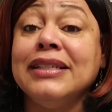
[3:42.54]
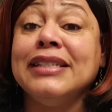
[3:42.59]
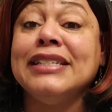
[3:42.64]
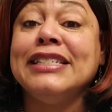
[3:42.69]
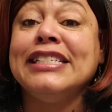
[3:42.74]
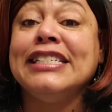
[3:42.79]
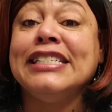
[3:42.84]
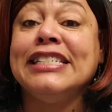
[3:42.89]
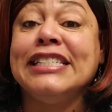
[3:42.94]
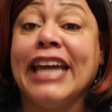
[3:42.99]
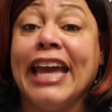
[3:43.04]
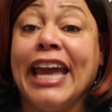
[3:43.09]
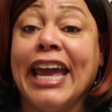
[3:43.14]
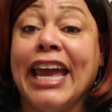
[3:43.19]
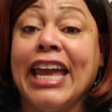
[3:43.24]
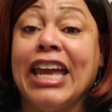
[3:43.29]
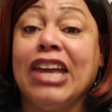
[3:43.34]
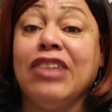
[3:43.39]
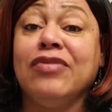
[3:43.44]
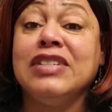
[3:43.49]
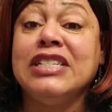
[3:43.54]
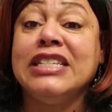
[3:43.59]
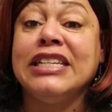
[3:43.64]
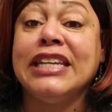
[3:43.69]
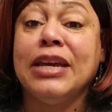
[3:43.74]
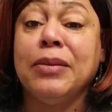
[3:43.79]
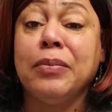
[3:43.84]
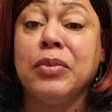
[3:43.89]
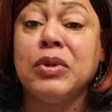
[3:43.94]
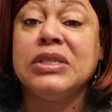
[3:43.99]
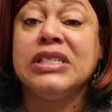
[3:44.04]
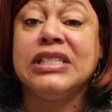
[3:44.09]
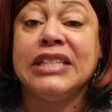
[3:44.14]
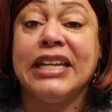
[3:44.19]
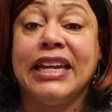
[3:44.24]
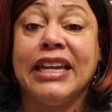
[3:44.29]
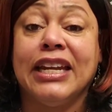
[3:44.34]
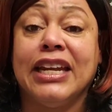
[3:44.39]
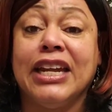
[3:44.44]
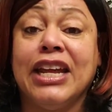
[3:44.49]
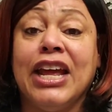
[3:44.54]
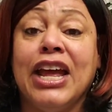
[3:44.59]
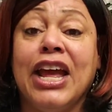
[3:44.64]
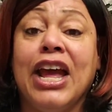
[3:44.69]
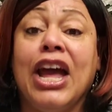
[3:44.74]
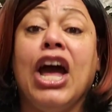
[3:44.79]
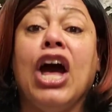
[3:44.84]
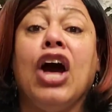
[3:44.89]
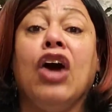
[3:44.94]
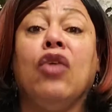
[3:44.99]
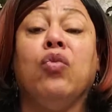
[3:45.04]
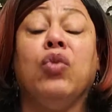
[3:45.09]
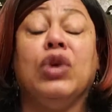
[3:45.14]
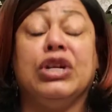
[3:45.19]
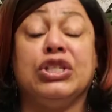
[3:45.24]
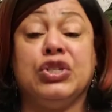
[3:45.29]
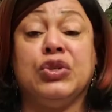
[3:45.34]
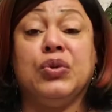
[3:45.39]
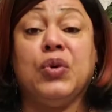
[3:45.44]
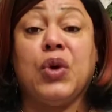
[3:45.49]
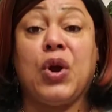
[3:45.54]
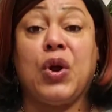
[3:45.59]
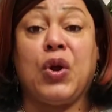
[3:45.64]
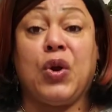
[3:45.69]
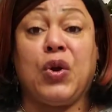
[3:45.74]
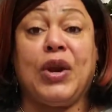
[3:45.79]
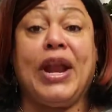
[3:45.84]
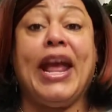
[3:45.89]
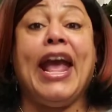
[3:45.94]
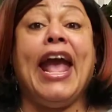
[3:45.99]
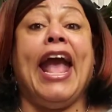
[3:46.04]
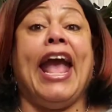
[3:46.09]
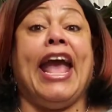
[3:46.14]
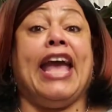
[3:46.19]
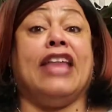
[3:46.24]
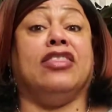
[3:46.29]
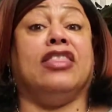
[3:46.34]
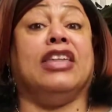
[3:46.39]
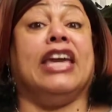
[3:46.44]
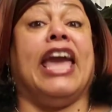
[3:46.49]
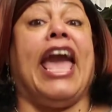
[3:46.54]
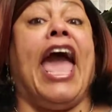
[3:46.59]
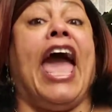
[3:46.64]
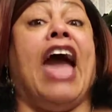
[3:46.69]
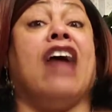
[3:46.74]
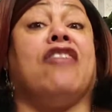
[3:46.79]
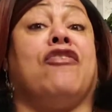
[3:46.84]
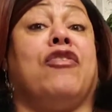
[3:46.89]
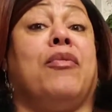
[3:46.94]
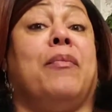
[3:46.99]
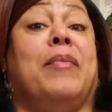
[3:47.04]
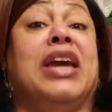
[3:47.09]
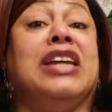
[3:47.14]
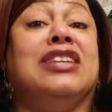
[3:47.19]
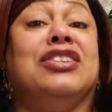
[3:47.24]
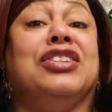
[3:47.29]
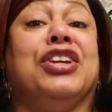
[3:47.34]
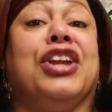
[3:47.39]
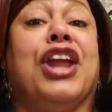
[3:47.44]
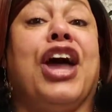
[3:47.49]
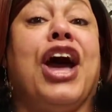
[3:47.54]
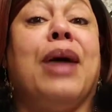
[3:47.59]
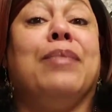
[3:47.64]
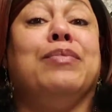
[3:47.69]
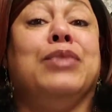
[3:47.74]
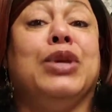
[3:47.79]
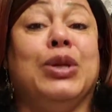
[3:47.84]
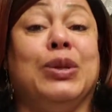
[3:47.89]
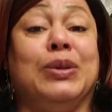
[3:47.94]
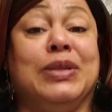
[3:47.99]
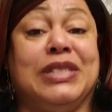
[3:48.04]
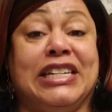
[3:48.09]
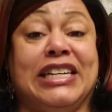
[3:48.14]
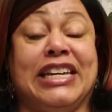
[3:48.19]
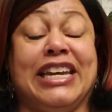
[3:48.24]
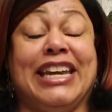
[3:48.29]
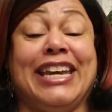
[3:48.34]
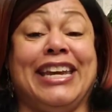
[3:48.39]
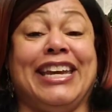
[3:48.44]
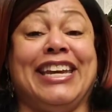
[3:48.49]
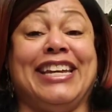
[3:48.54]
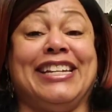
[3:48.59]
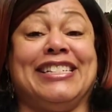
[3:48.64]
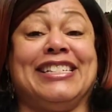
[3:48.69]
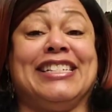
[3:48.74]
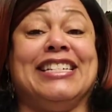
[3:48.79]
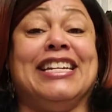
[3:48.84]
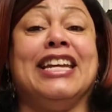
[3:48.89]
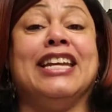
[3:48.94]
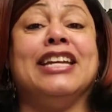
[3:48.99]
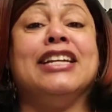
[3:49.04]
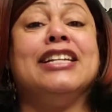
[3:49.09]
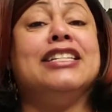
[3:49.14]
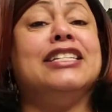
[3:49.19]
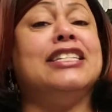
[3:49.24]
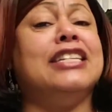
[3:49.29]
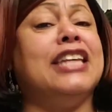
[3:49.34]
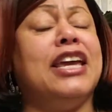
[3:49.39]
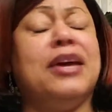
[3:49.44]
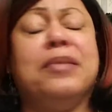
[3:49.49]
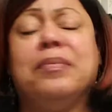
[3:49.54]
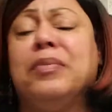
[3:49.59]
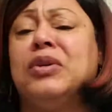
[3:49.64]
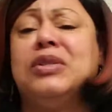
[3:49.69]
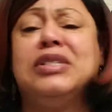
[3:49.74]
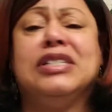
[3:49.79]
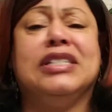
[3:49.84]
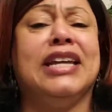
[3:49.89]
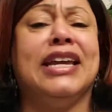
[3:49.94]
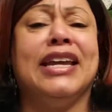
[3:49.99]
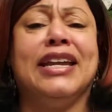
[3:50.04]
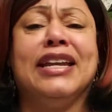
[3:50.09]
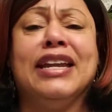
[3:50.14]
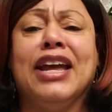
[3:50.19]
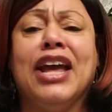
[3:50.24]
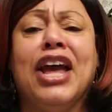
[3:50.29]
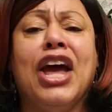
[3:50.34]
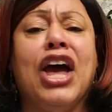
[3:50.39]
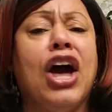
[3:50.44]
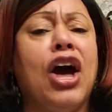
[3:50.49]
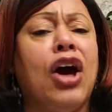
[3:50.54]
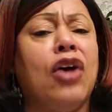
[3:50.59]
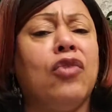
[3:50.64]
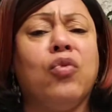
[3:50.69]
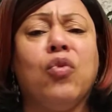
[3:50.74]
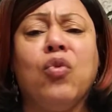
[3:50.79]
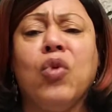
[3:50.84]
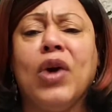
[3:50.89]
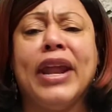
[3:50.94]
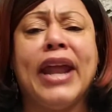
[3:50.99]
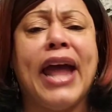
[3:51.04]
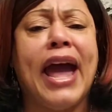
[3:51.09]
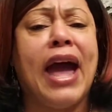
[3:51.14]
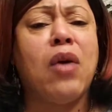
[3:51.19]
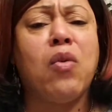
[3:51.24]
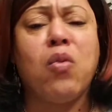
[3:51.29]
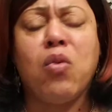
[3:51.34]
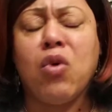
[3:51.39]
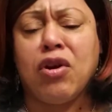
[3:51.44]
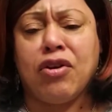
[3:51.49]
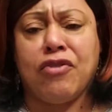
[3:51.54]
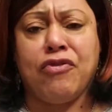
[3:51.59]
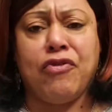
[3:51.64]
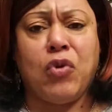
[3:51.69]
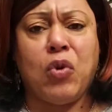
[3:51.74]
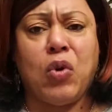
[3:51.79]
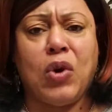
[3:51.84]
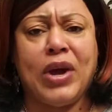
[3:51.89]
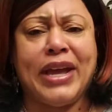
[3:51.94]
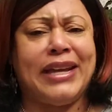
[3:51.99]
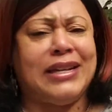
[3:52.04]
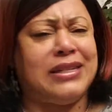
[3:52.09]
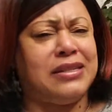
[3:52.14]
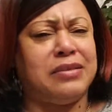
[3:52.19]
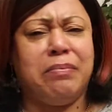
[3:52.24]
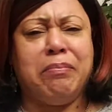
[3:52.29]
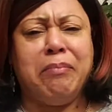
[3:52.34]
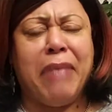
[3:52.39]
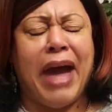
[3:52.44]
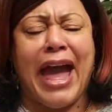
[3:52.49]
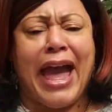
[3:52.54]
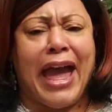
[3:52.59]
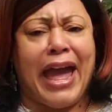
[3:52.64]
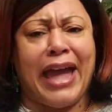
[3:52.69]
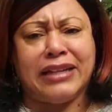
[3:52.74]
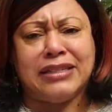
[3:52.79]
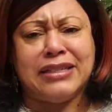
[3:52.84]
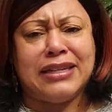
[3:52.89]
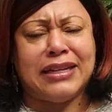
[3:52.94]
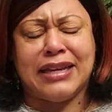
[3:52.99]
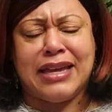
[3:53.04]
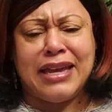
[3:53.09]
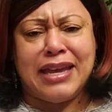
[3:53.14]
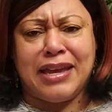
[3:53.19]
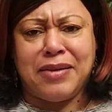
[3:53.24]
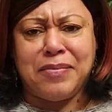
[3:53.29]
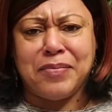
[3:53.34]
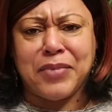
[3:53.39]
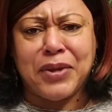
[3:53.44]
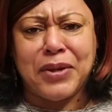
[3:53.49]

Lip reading: save 10% of what you earn. And the affirmation I'm using is 10% of what I work for is mine to keep.